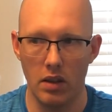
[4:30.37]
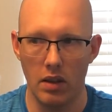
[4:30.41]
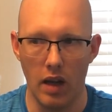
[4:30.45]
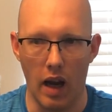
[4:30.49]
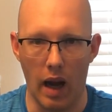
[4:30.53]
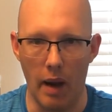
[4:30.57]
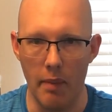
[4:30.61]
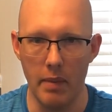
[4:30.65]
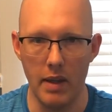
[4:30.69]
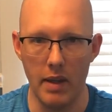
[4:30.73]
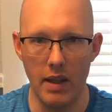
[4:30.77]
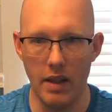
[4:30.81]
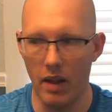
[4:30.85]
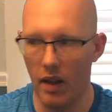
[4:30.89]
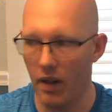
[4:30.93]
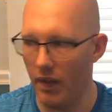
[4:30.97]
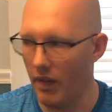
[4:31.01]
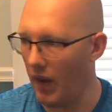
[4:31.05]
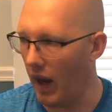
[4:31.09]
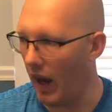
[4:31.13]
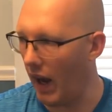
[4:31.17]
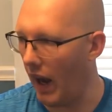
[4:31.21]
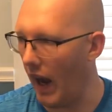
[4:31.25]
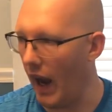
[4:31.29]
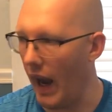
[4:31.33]
I mean,
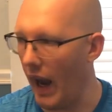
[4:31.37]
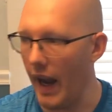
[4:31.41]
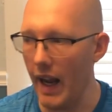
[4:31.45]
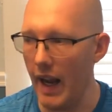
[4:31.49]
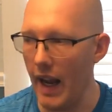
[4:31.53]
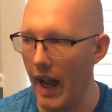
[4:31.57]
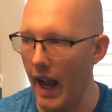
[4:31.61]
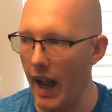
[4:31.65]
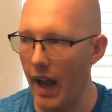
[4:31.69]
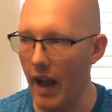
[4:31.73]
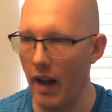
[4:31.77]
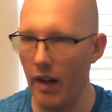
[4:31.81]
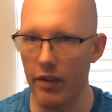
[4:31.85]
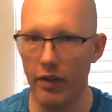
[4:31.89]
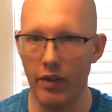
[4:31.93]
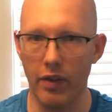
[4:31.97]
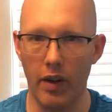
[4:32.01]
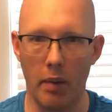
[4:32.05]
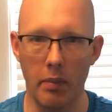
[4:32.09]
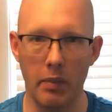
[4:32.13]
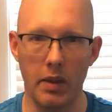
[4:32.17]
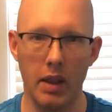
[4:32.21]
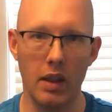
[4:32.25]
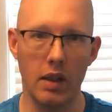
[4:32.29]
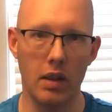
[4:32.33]

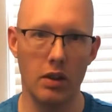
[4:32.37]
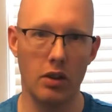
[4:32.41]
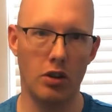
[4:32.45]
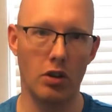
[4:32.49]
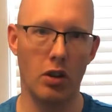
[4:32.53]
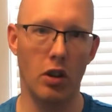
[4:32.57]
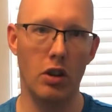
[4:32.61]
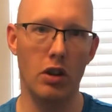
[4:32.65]
I'm going to show